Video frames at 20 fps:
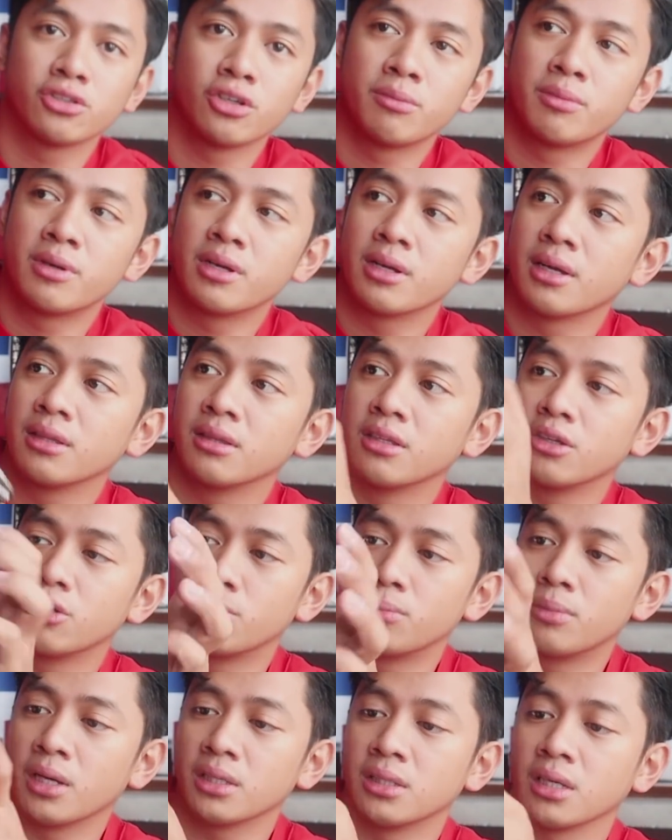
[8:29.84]
sobrang ganda
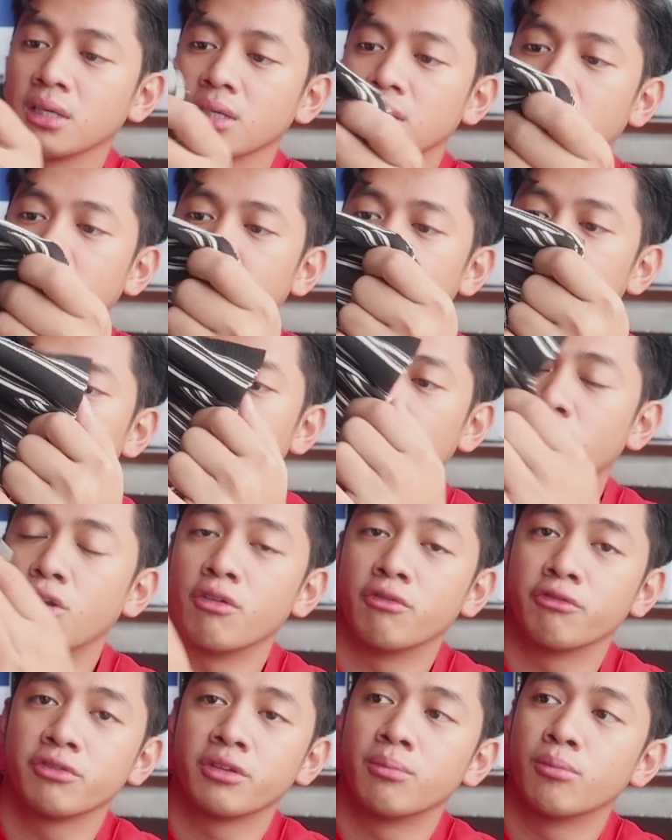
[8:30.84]
ng box up niya. And
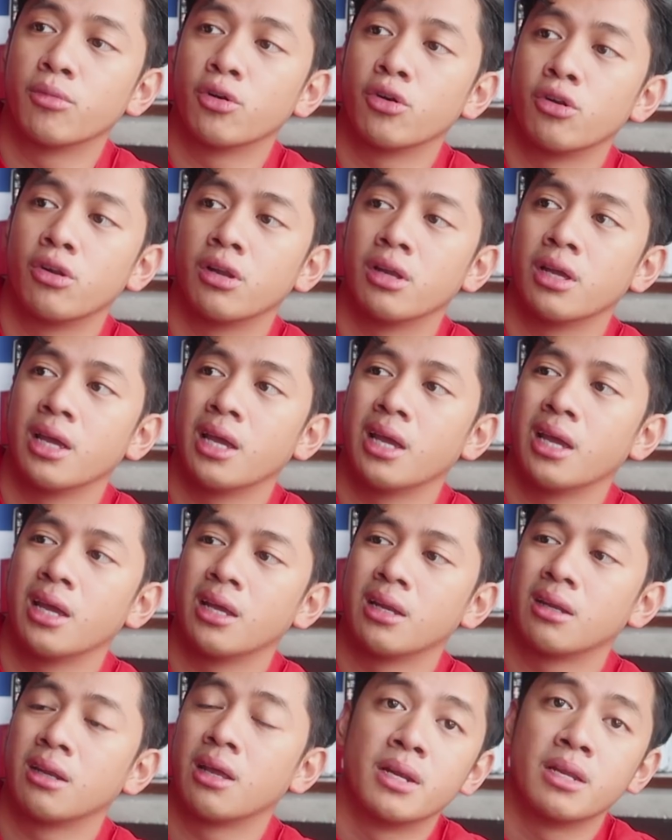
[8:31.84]
comfortable.
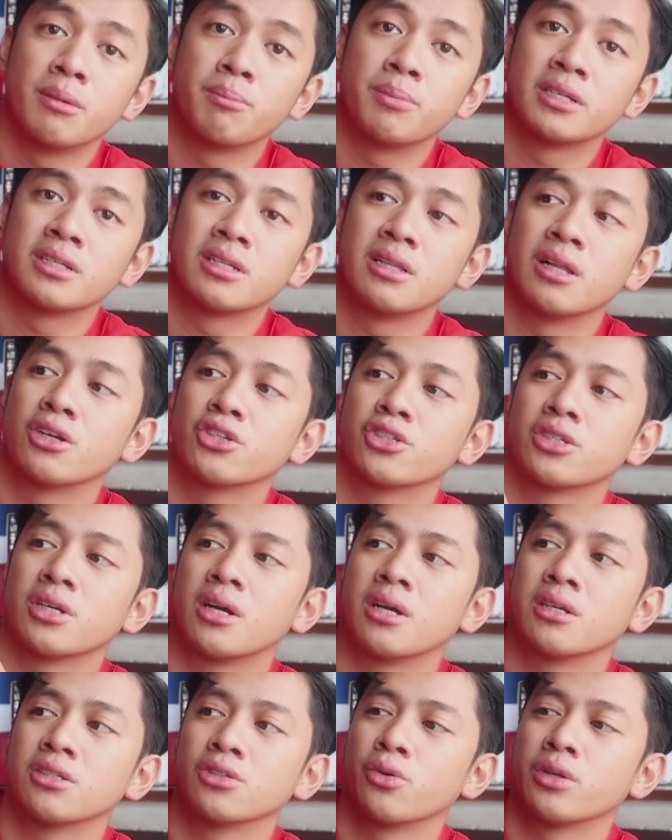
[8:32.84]
And manipis lang
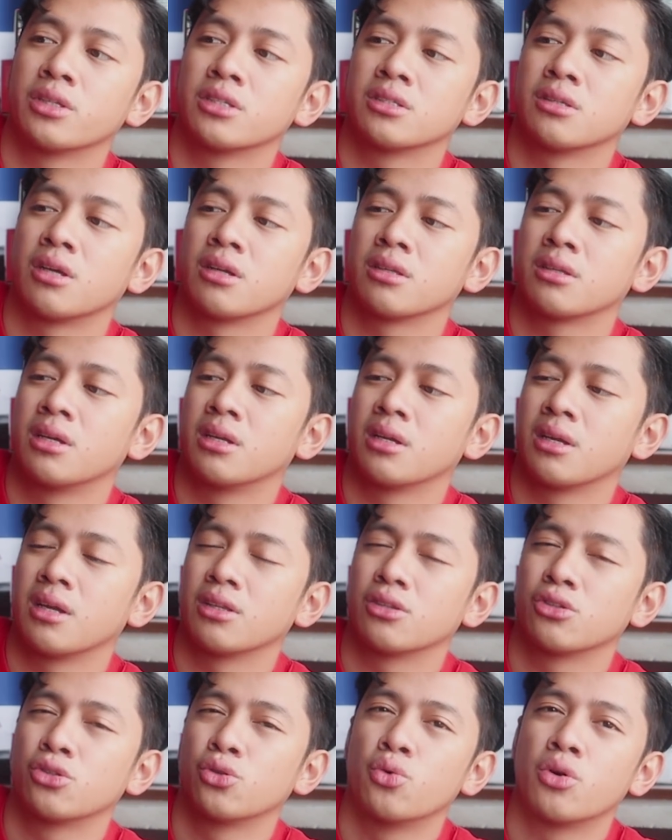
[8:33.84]
siya. So it's not gonna
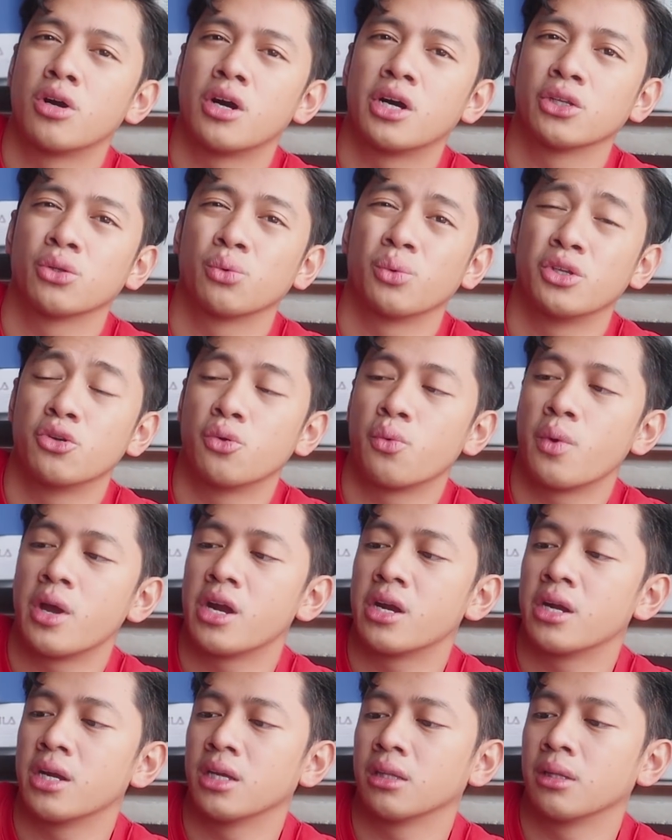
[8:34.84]
get too hot when you
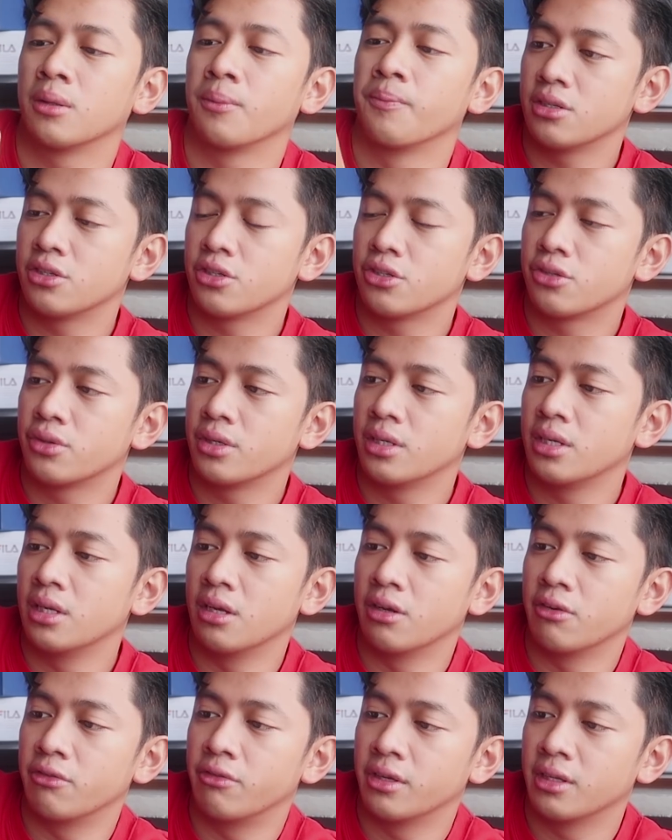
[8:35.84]
wear it. I just really
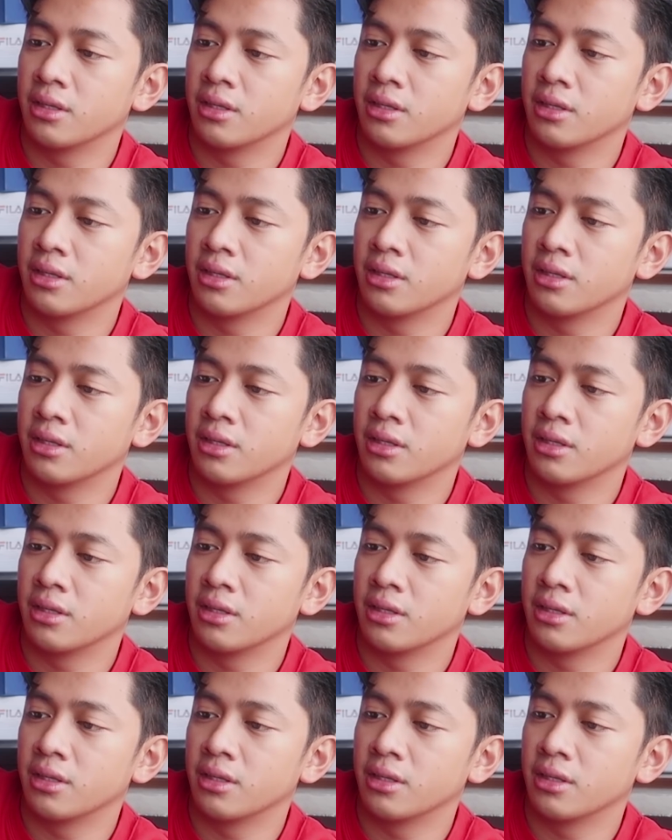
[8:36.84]
love